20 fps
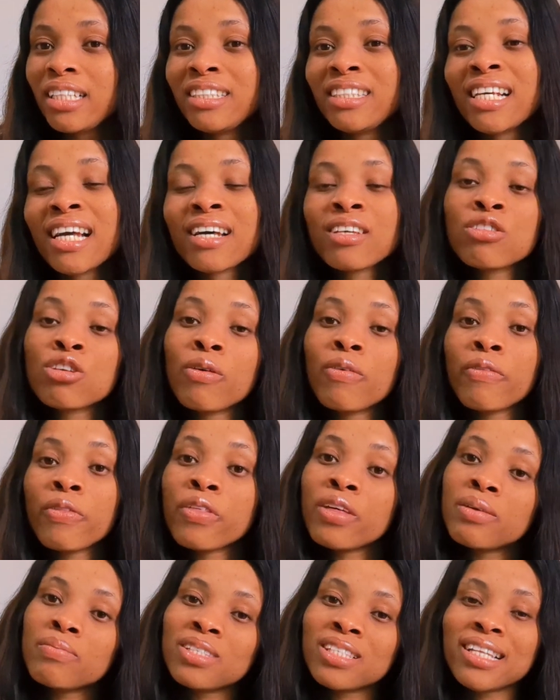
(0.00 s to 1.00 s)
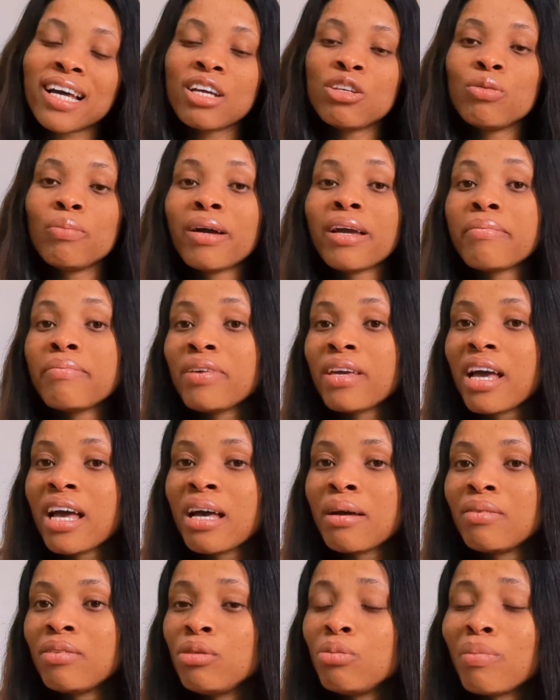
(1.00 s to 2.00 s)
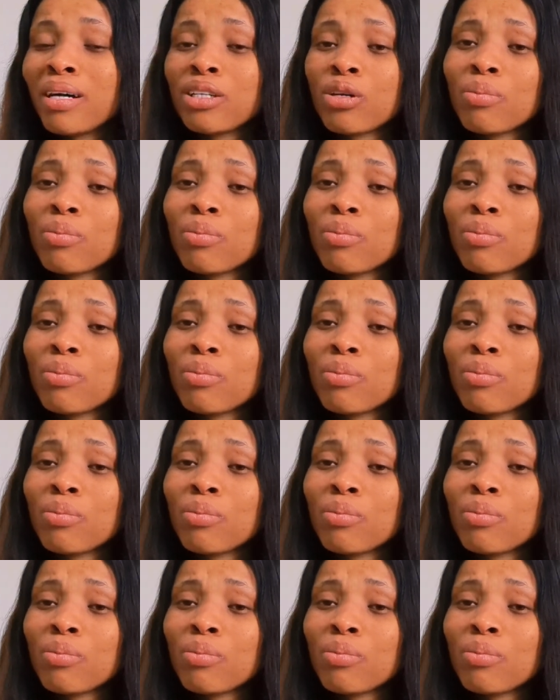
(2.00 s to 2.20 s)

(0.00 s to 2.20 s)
There are some things that you might be you might